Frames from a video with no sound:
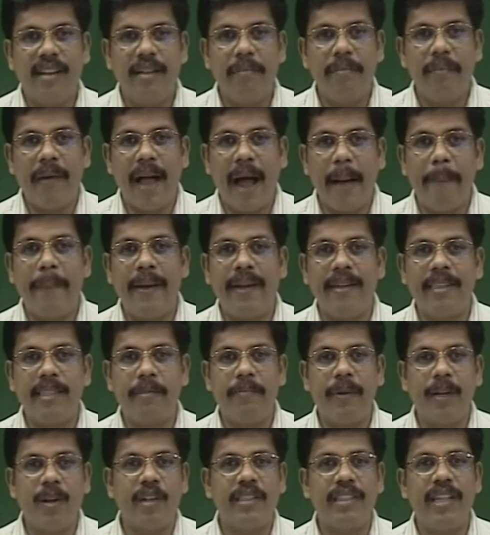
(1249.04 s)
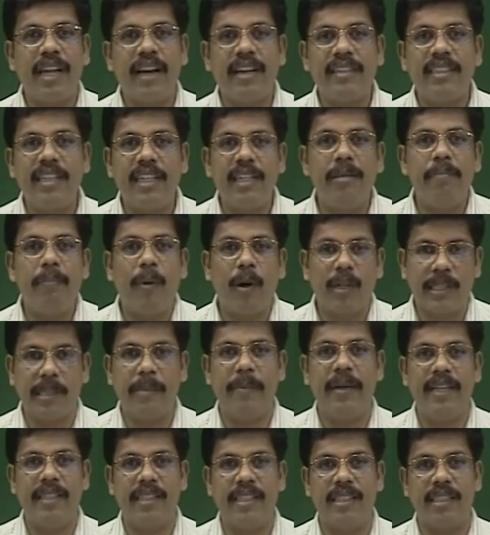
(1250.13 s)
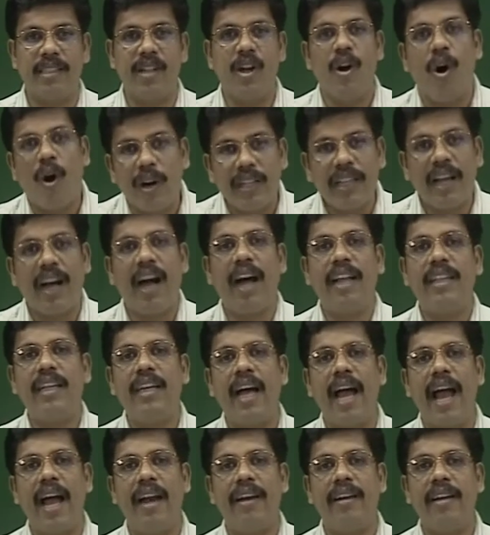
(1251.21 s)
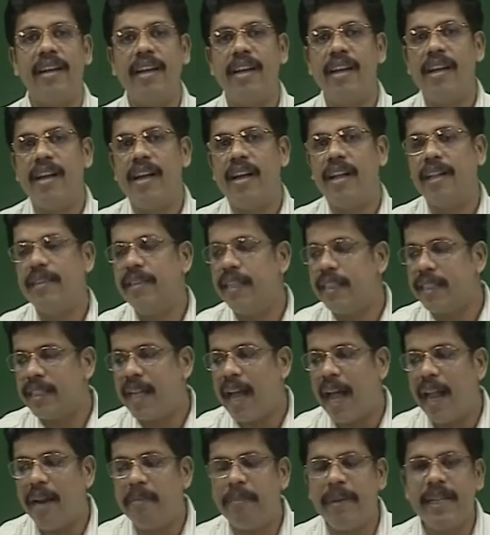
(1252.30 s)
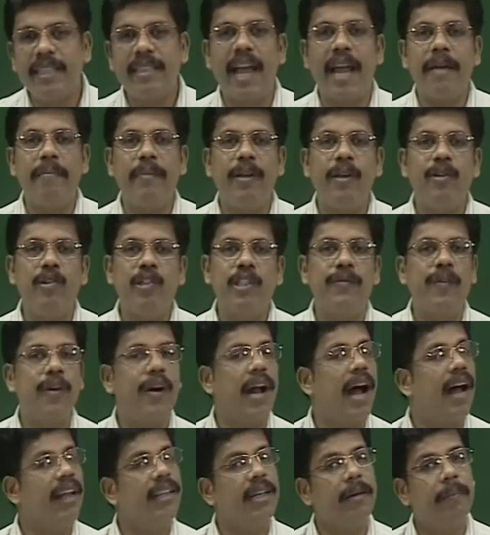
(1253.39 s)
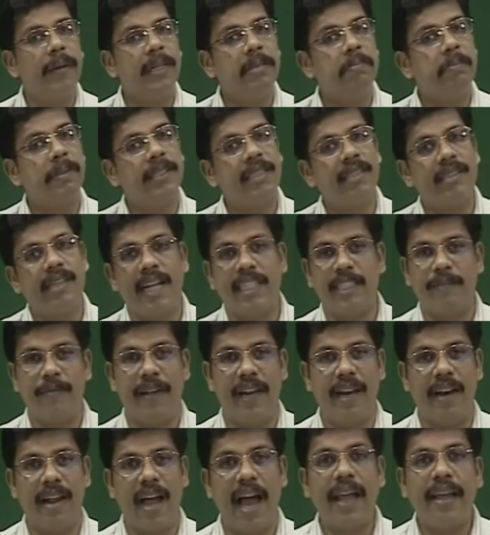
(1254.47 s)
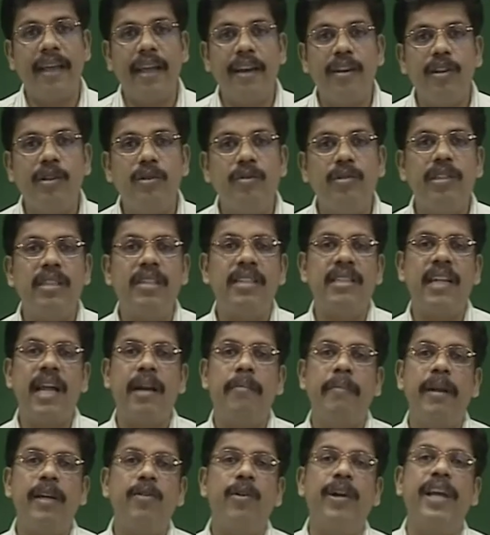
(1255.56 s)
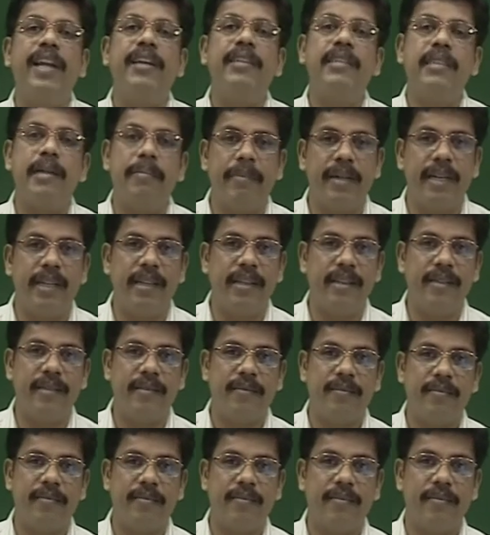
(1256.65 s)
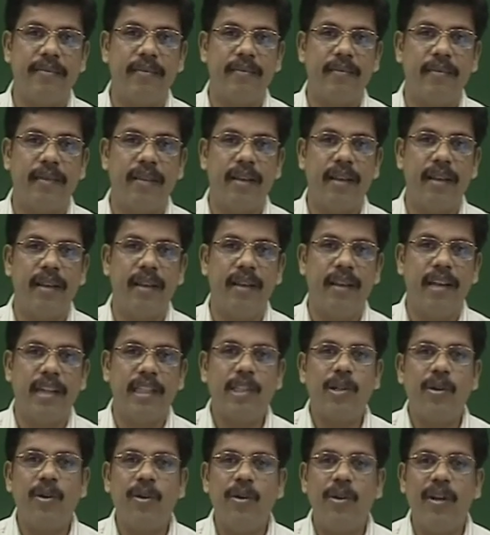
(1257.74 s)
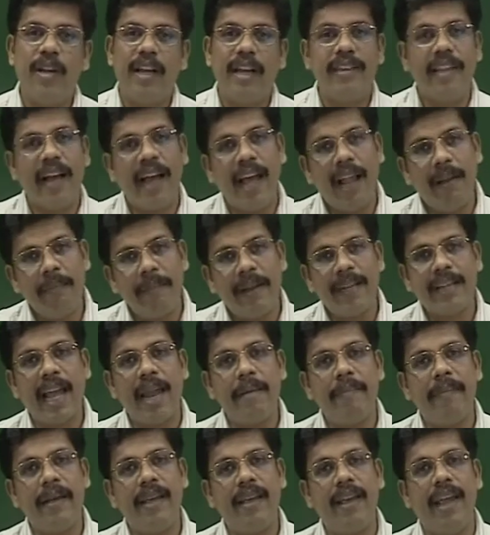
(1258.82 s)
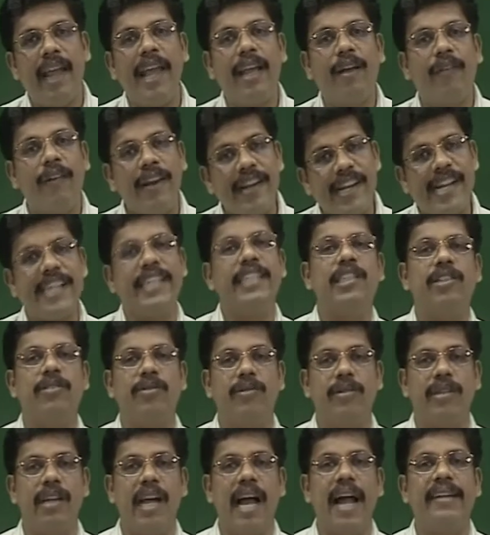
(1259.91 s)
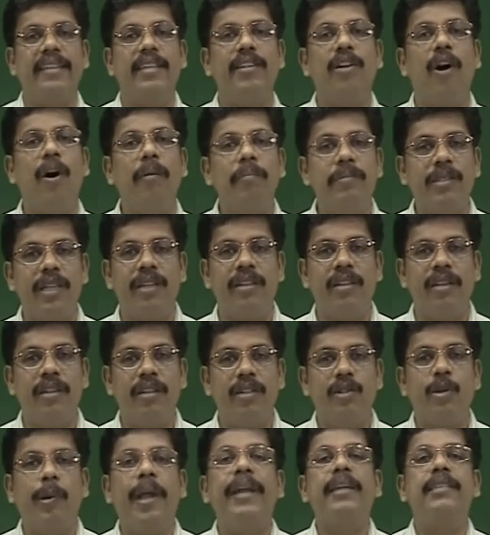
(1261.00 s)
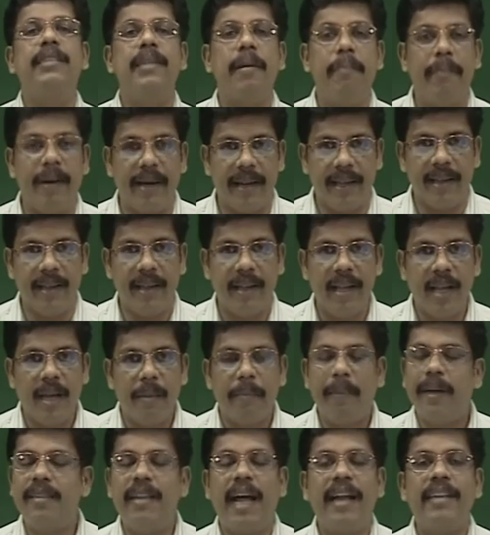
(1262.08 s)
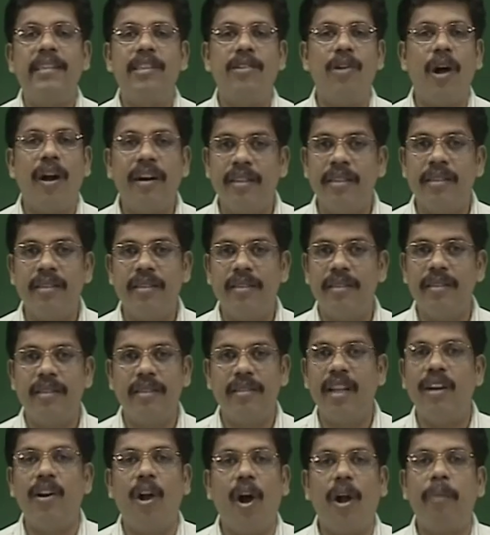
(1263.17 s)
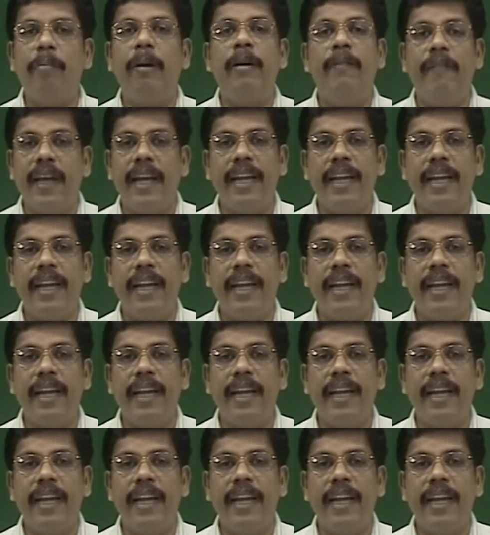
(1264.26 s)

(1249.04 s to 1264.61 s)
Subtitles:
happens because there are certain possibilities. On the other hand, this helmet can be used for other purposes as well. I can use this helmet to hit somebody. So the helmet can be equally understood as an object to hit somebody, but that is not the normal way